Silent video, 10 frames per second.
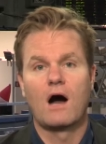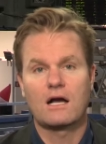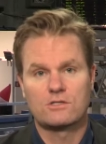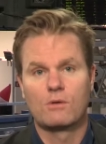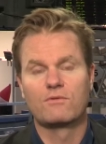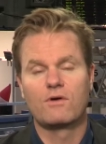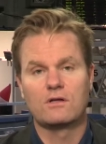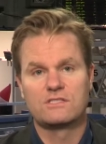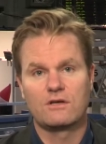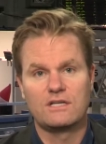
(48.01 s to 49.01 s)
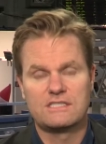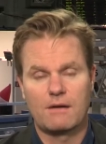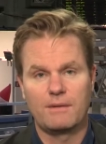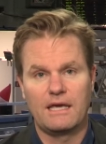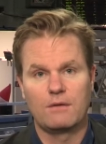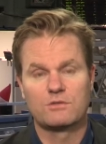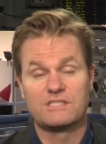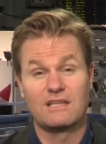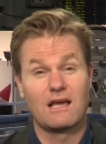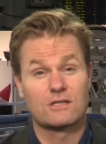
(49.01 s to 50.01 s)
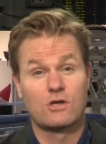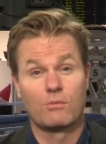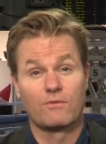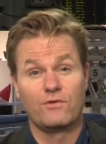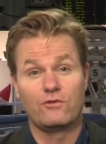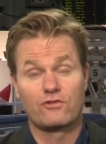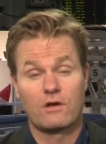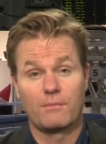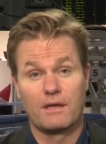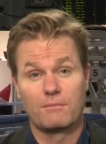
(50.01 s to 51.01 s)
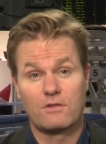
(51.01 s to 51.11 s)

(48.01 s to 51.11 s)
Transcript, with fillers: October volatility is coming in. We're seeing the October future coming in.